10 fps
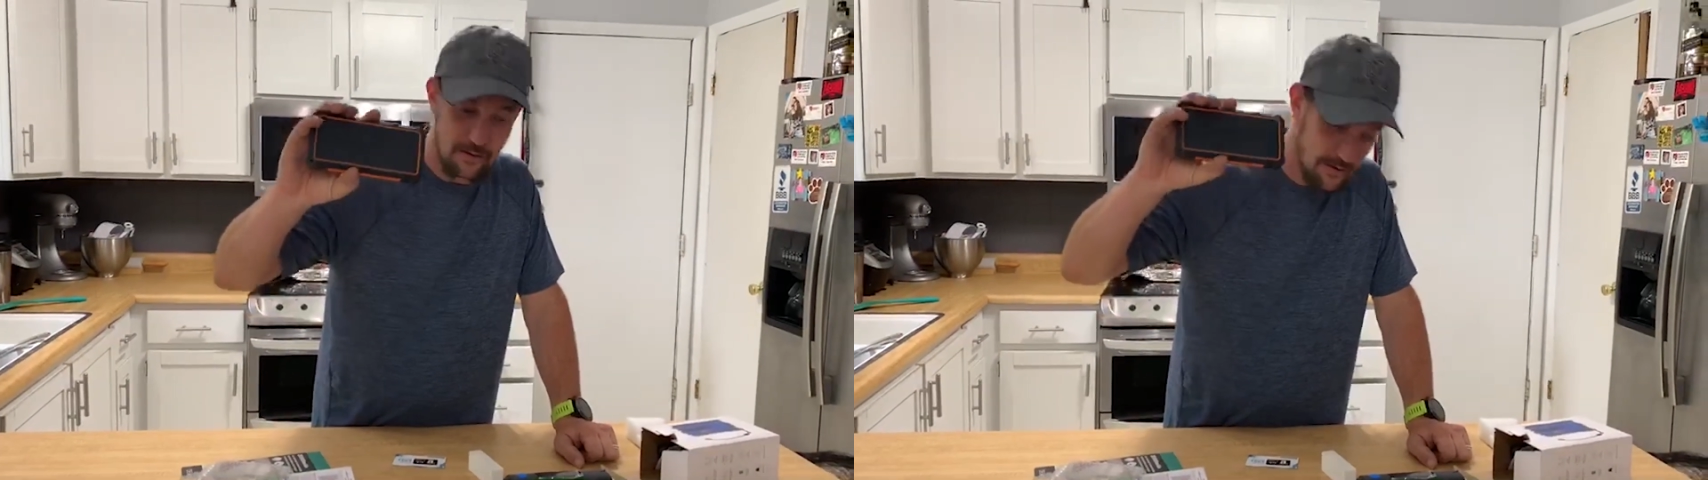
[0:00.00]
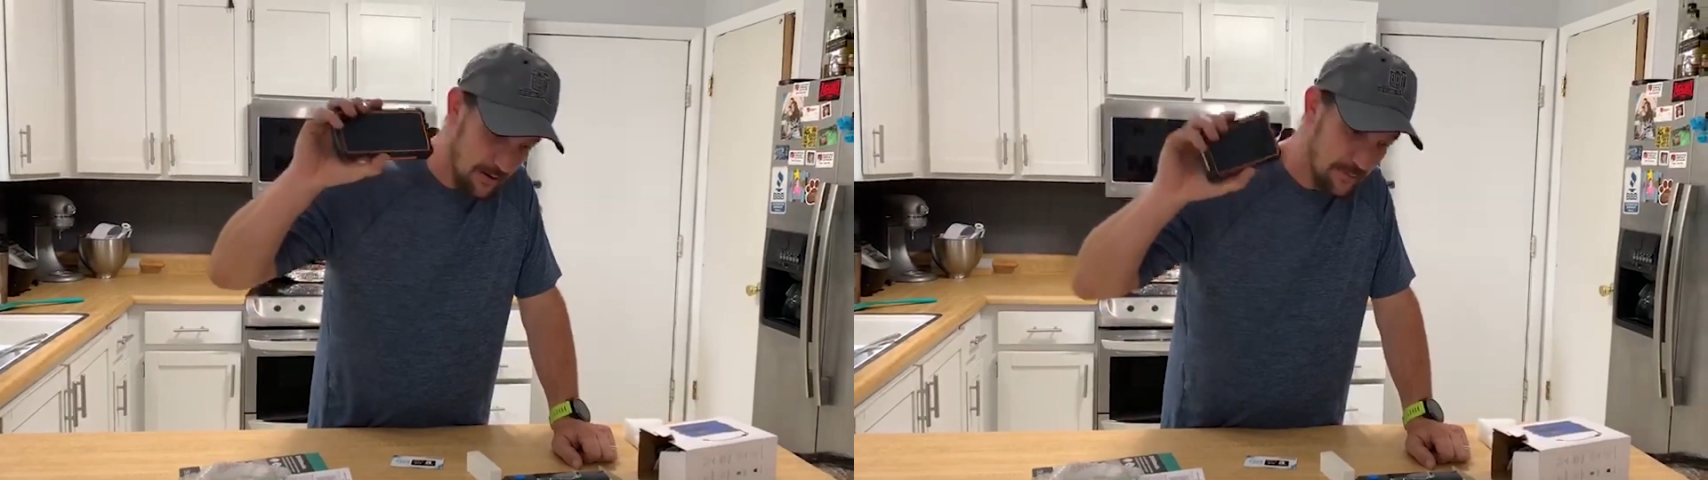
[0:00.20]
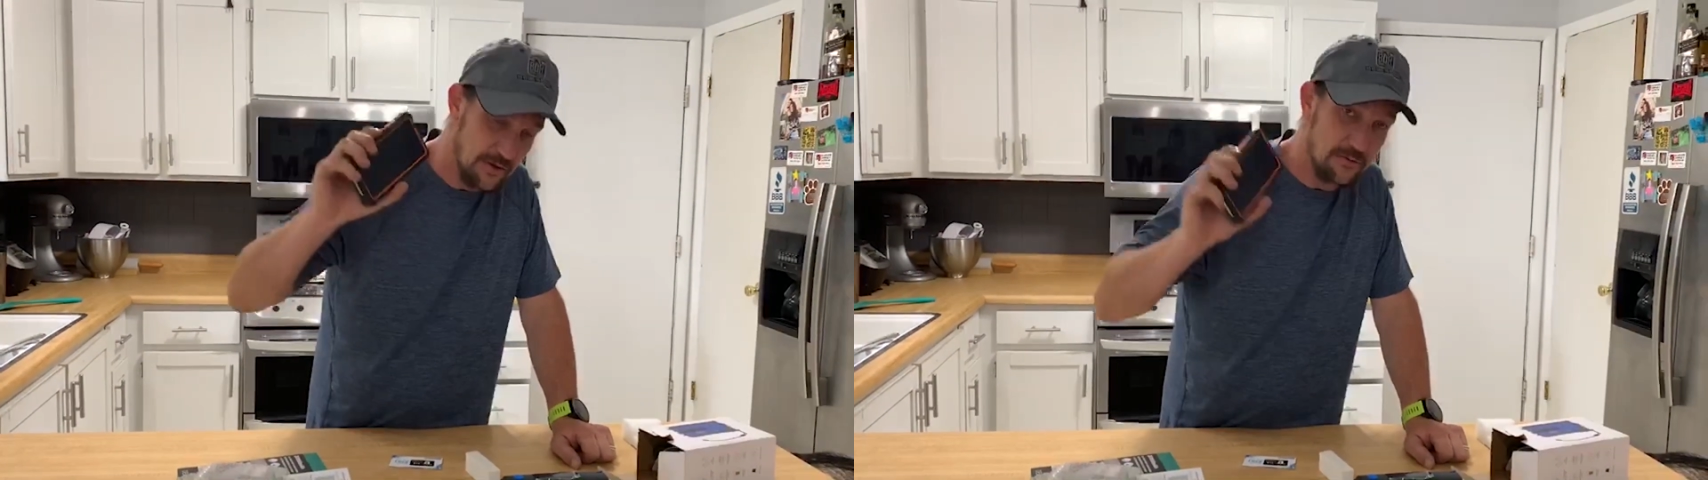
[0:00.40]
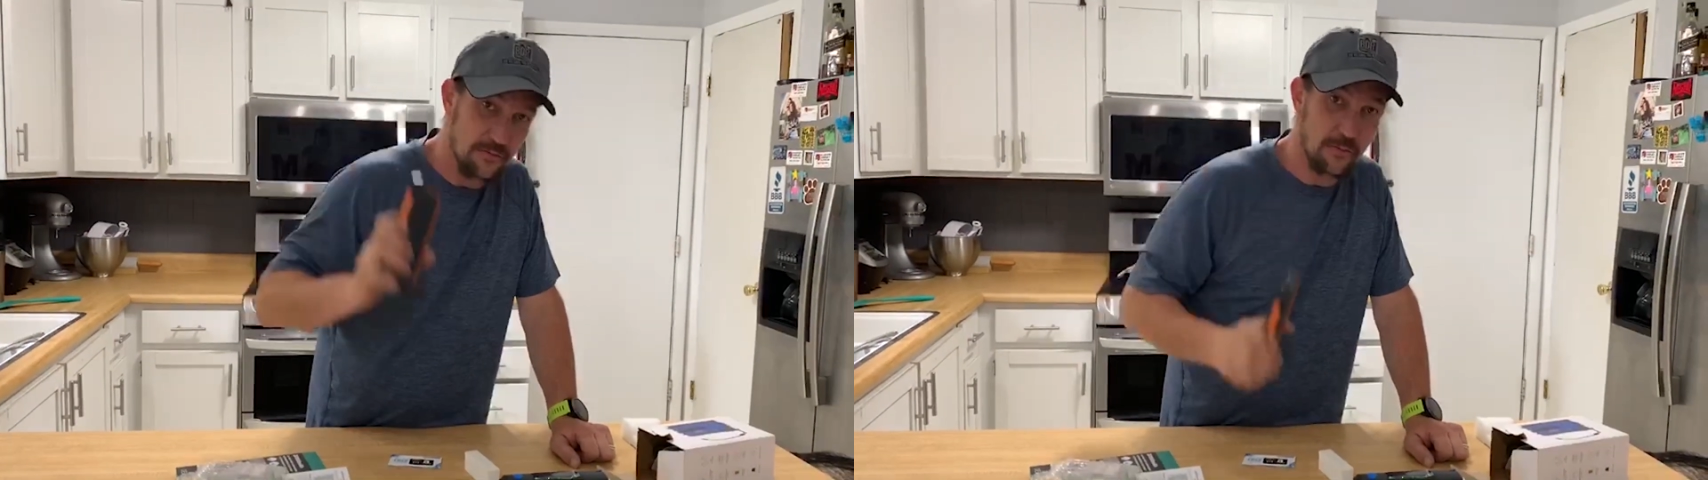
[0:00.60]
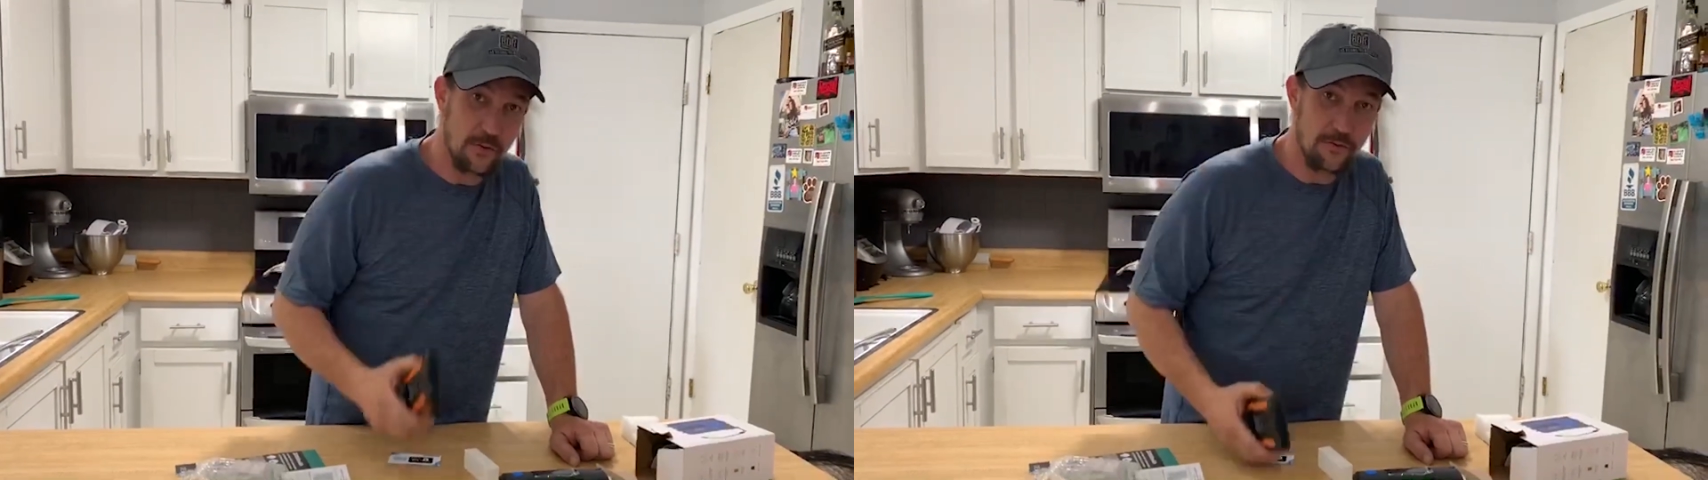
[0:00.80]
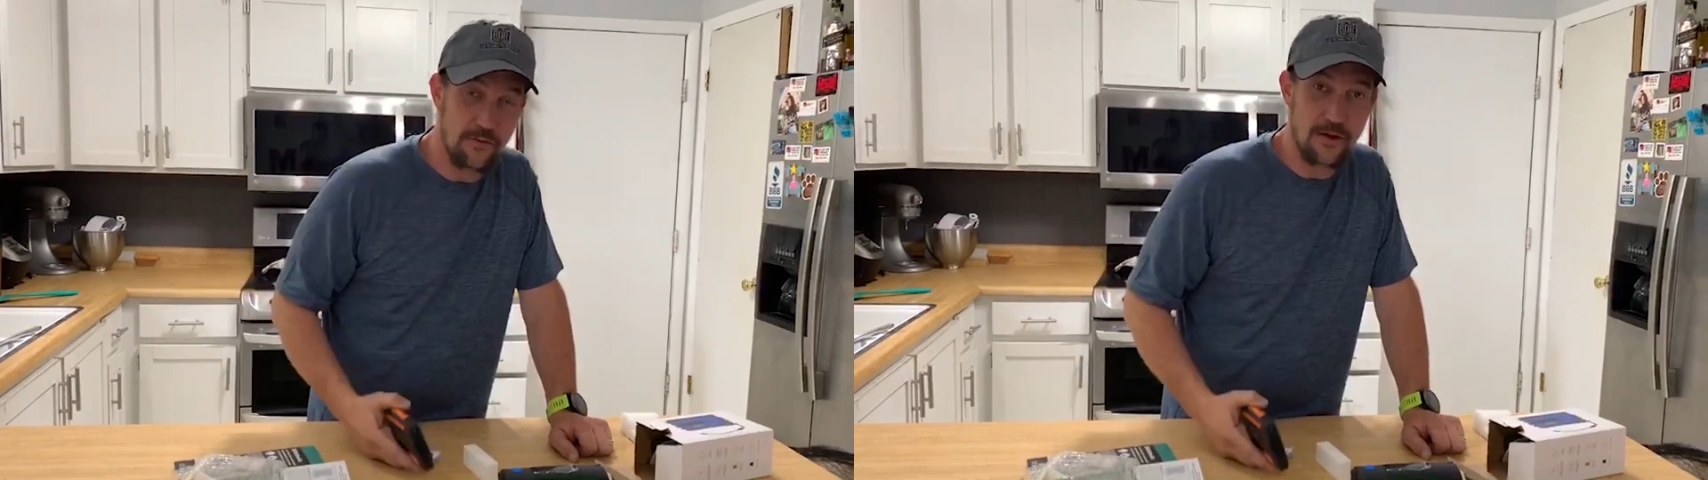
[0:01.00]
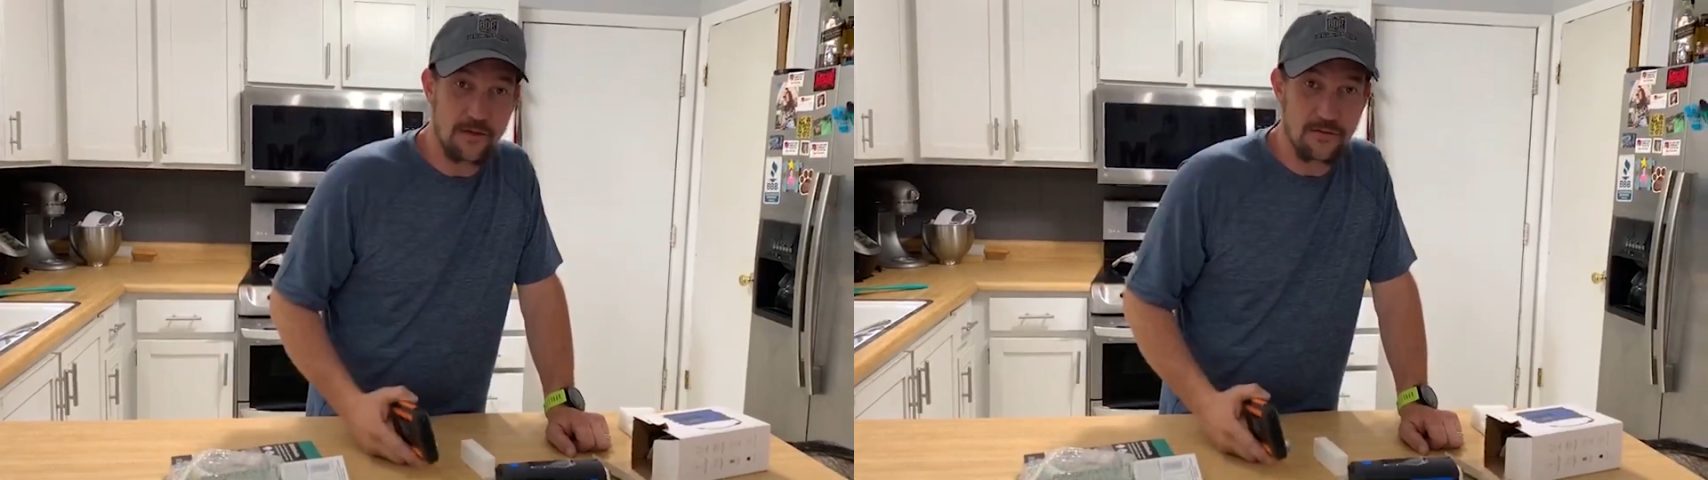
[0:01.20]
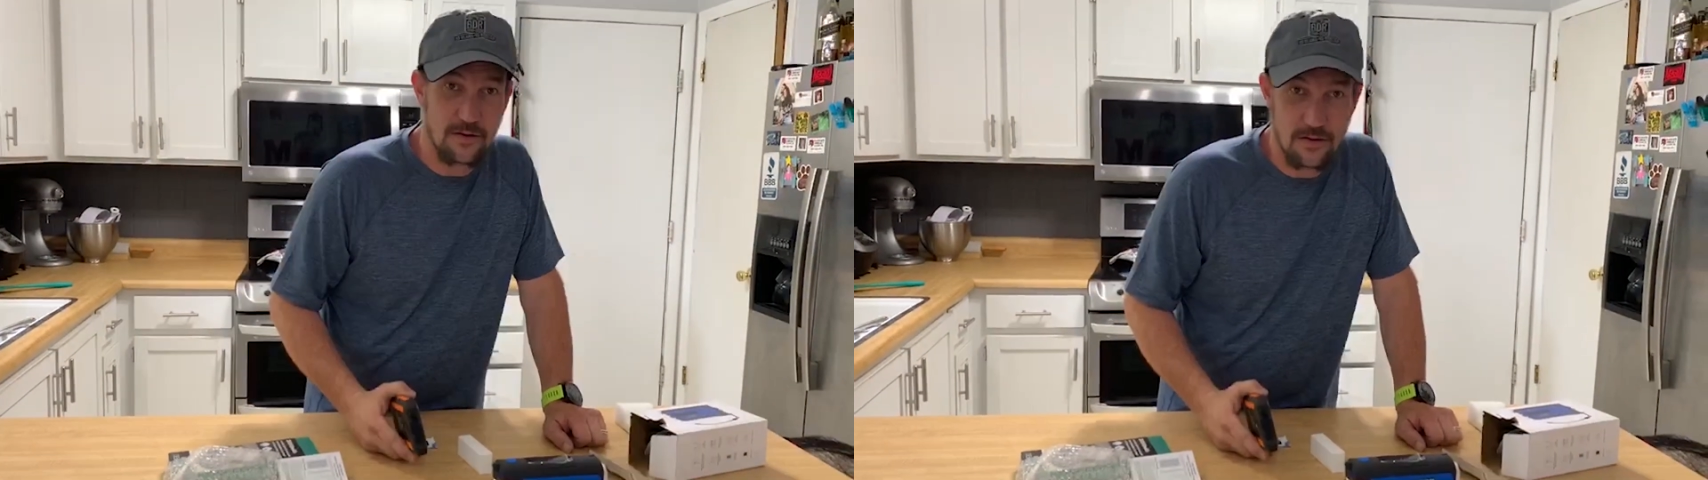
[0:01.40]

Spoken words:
I'll be using both of these,